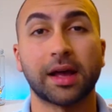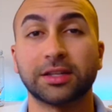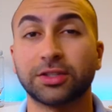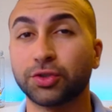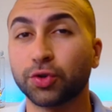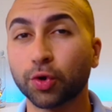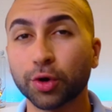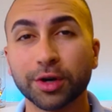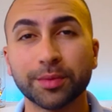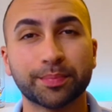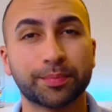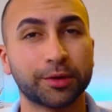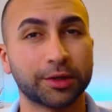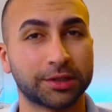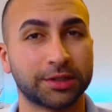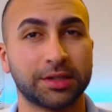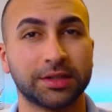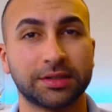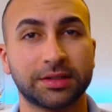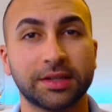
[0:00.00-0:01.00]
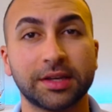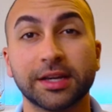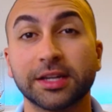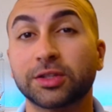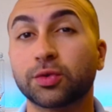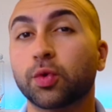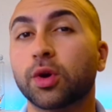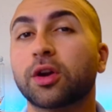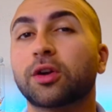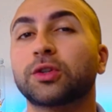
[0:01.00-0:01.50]
As Jordan puts it,
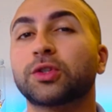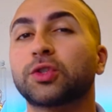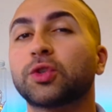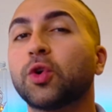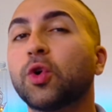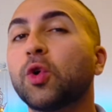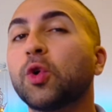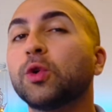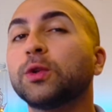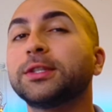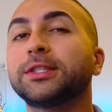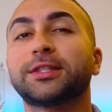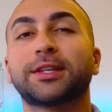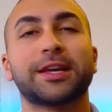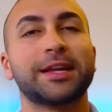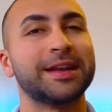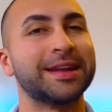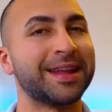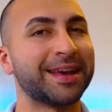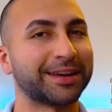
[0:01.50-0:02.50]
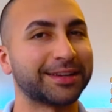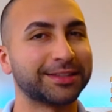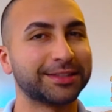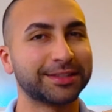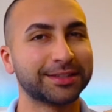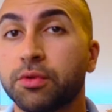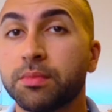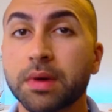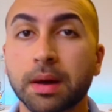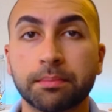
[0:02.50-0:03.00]
it's when our souls
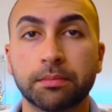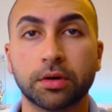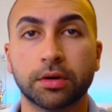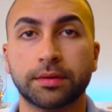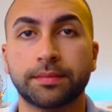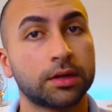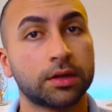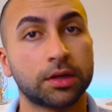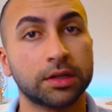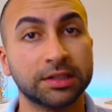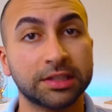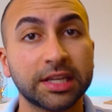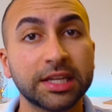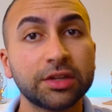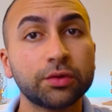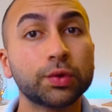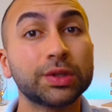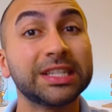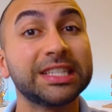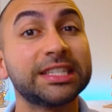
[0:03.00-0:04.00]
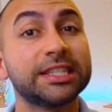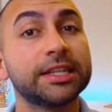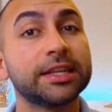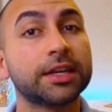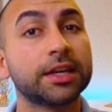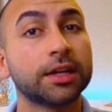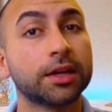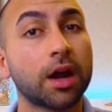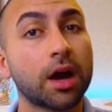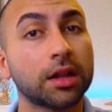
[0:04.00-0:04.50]
connect. Remember, continually
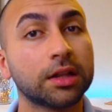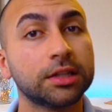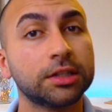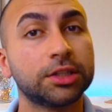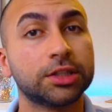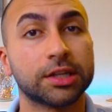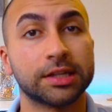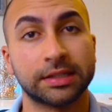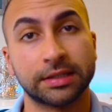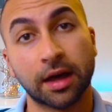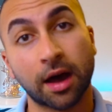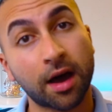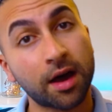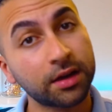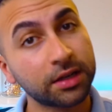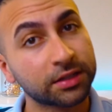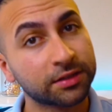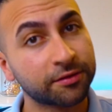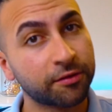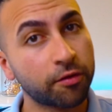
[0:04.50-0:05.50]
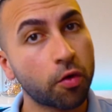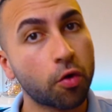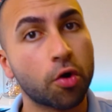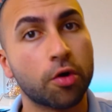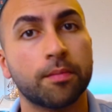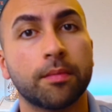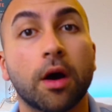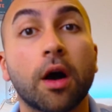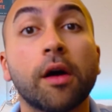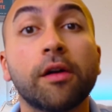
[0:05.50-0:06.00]
seeking knowledge is the highest
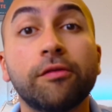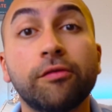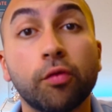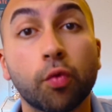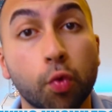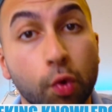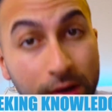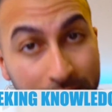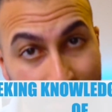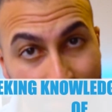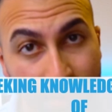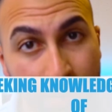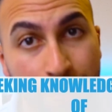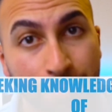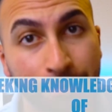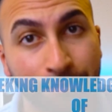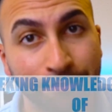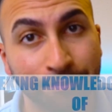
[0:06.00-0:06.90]
form of wisdom.